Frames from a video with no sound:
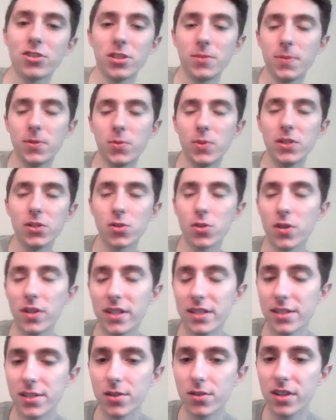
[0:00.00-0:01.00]
just between Troy
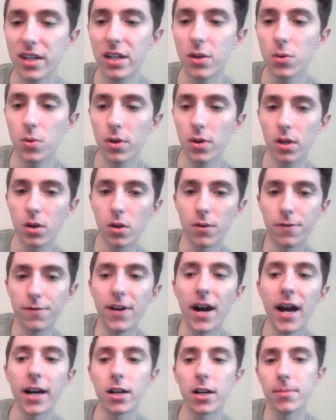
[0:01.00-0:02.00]
and Cirie, or would it go to
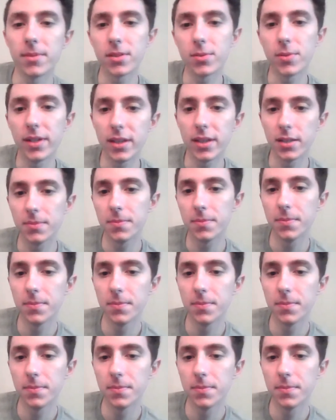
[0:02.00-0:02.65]
fire between them?